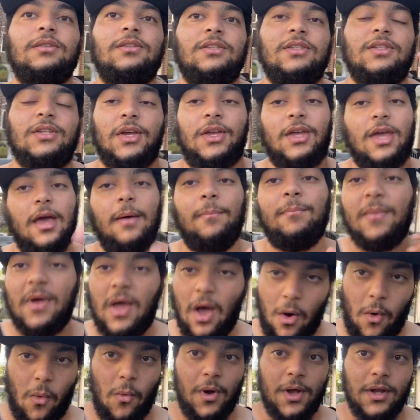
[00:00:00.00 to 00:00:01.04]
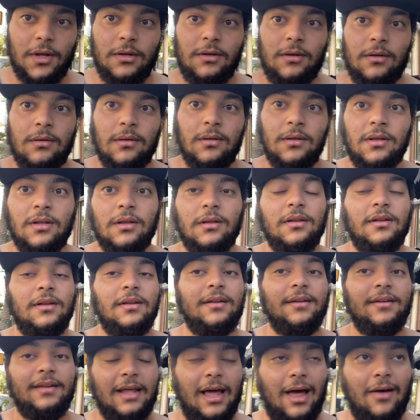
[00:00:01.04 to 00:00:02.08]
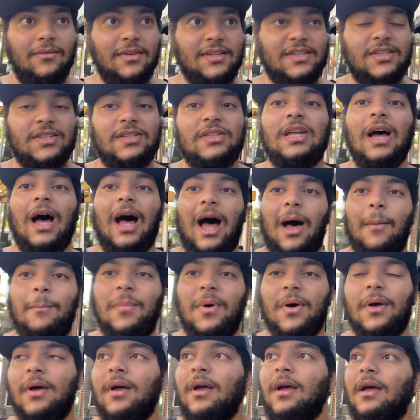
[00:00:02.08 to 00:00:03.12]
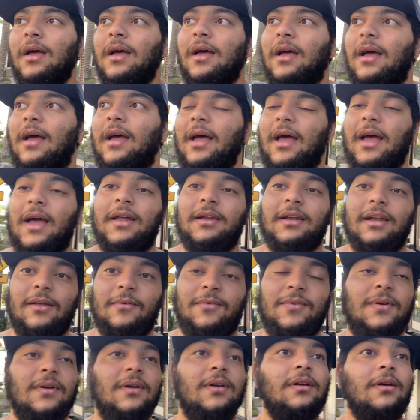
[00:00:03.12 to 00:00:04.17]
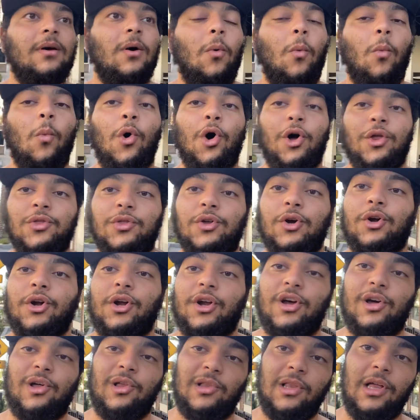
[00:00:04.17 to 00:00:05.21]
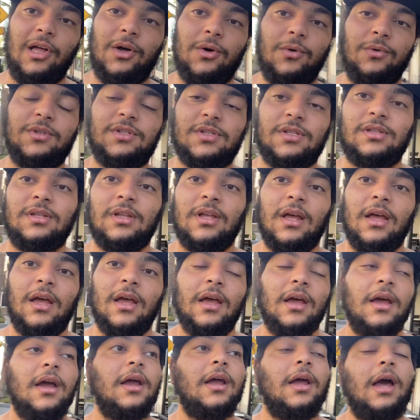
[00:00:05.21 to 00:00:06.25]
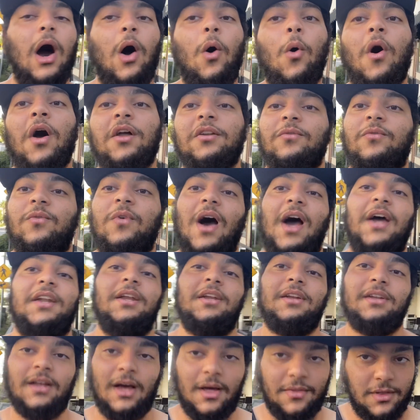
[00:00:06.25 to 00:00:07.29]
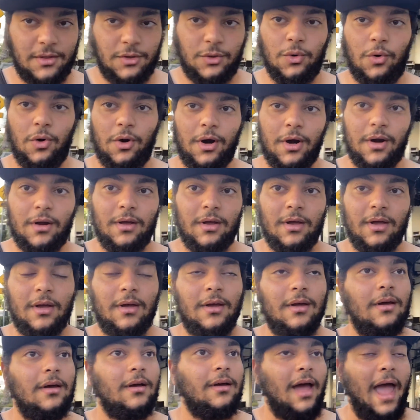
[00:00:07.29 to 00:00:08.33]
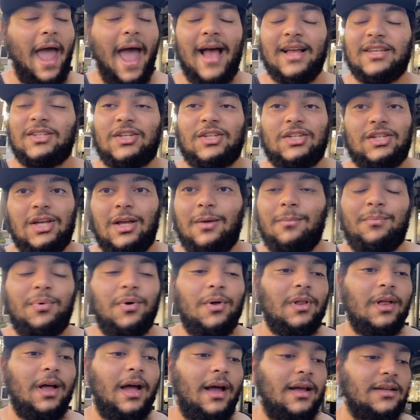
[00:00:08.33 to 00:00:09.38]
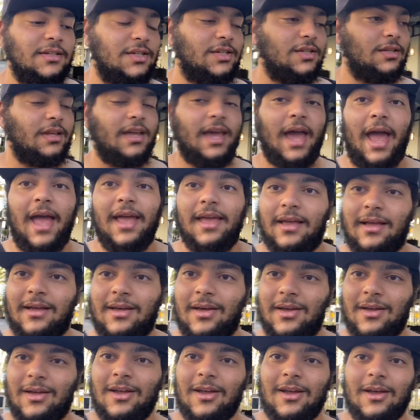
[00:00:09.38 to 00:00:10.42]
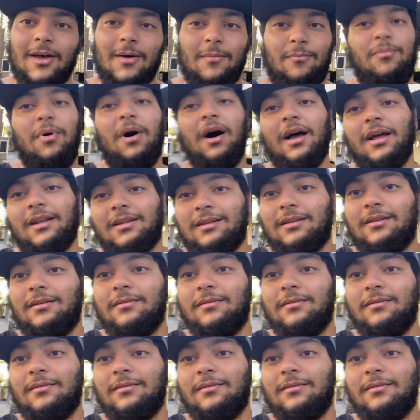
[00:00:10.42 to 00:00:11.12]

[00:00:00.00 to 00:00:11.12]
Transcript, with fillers: to keep going, never stop, and if one door closed, go and find another door. As simple as cake. But